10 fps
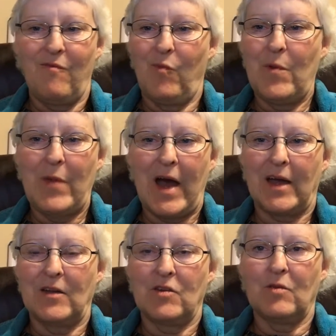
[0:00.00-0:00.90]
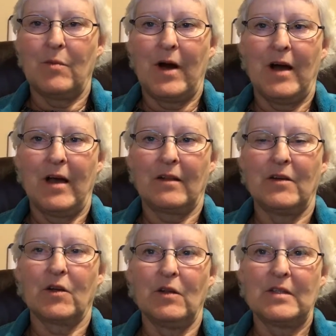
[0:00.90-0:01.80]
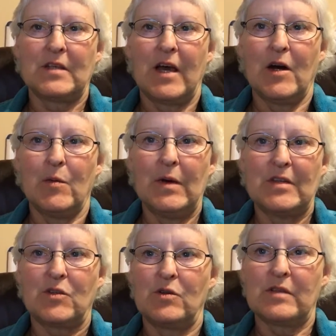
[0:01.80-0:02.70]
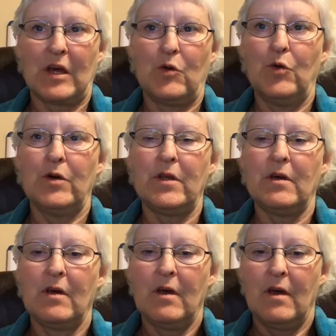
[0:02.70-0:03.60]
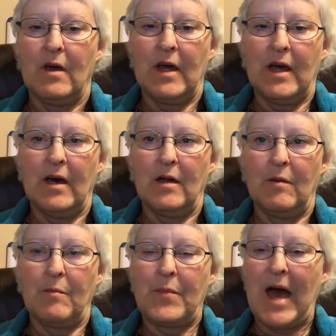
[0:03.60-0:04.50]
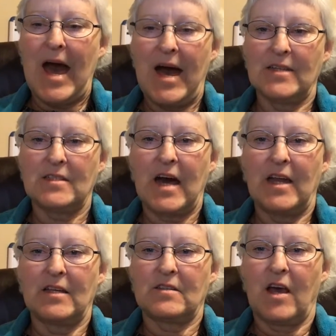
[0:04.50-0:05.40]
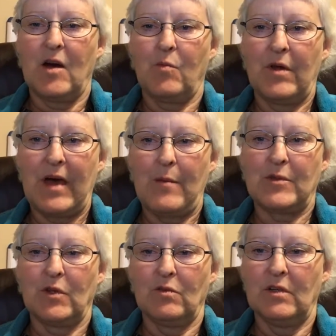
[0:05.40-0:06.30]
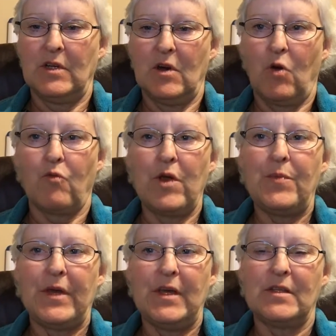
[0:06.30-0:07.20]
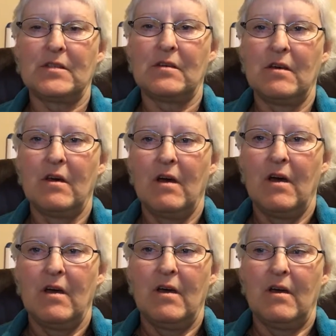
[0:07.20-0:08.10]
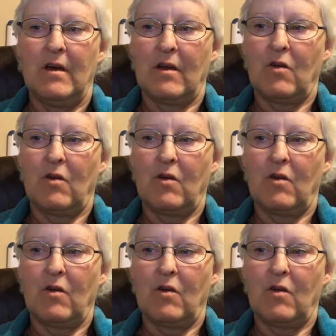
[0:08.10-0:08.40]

went back and took my clinical exam as soon as I could and passed that exam with absolutely no repeats. And